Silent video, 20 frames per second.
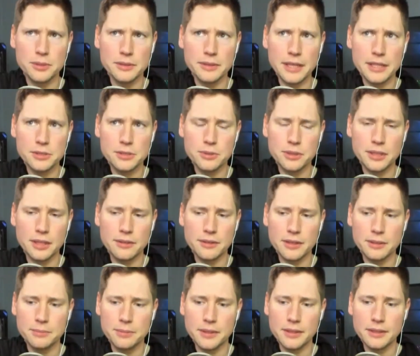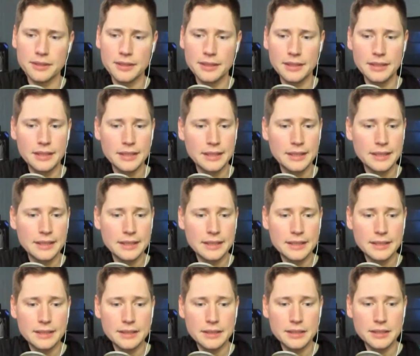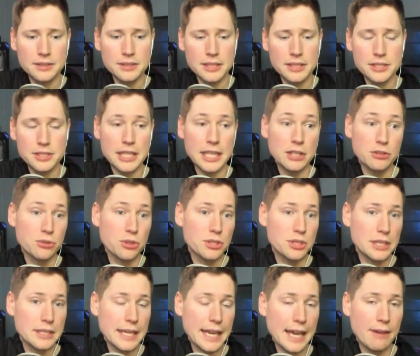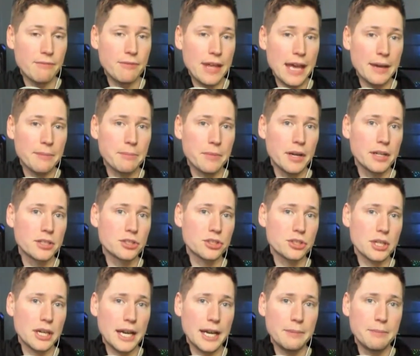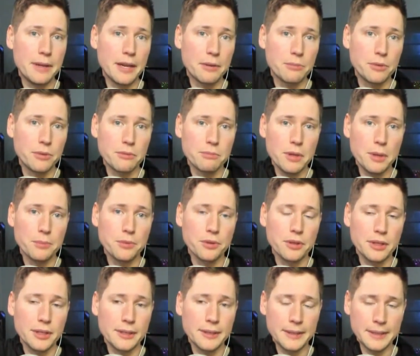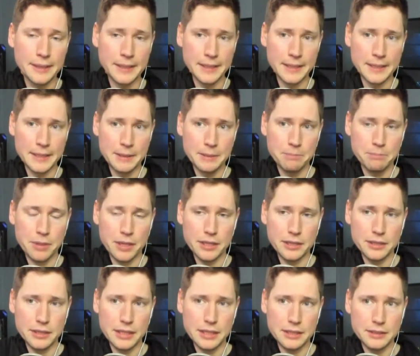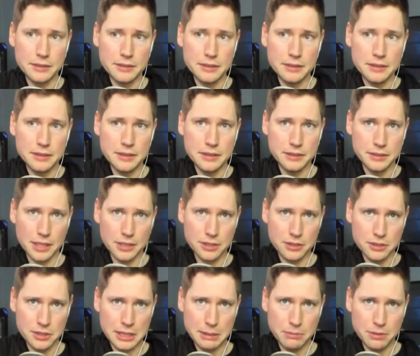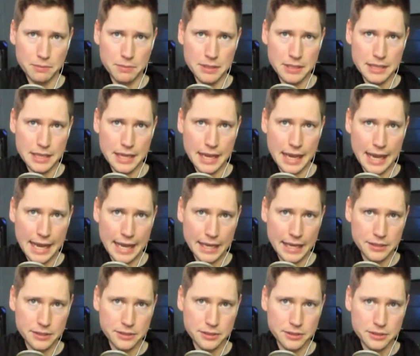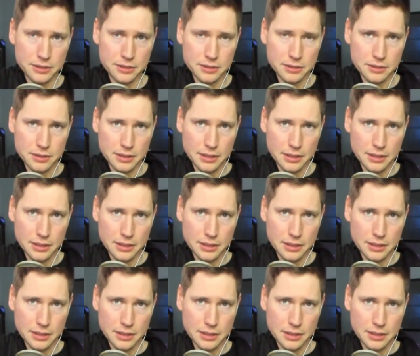bit last week, I think, but it's interesting to have that much high bandwidth memory, but it doesn't seem to be as,